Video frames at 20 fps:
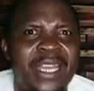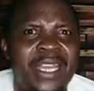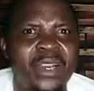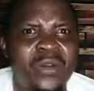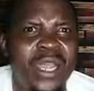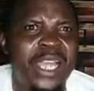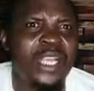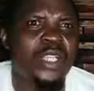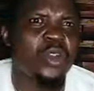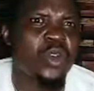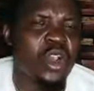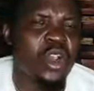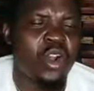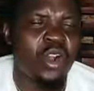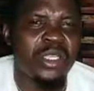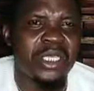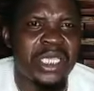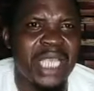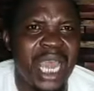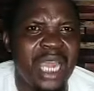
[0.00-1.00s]
a way to
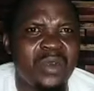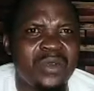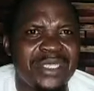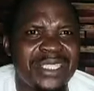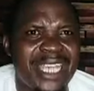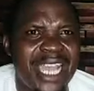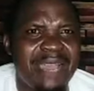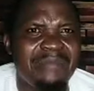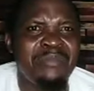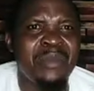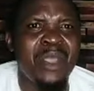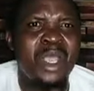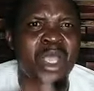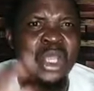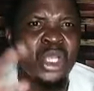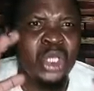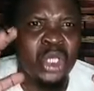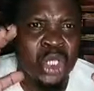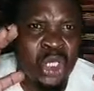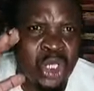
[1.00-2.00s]
reconcile with them
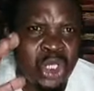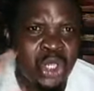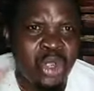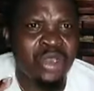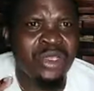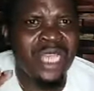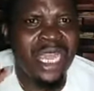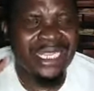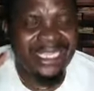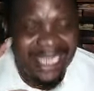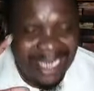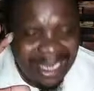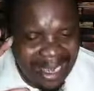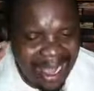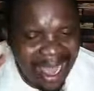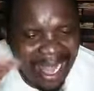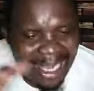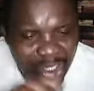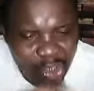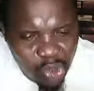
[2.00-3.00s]
so that the
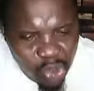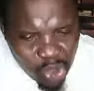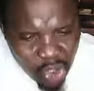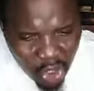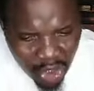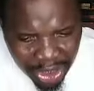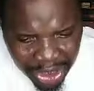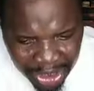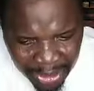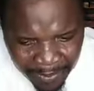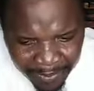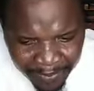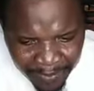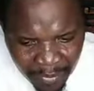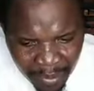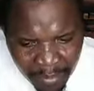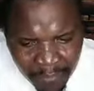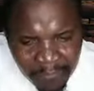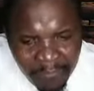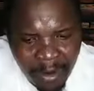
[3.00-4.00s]
land do not
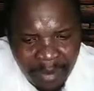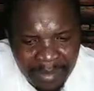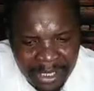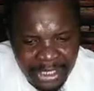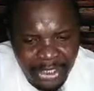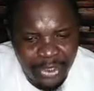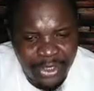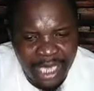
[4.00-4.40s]
vomit you.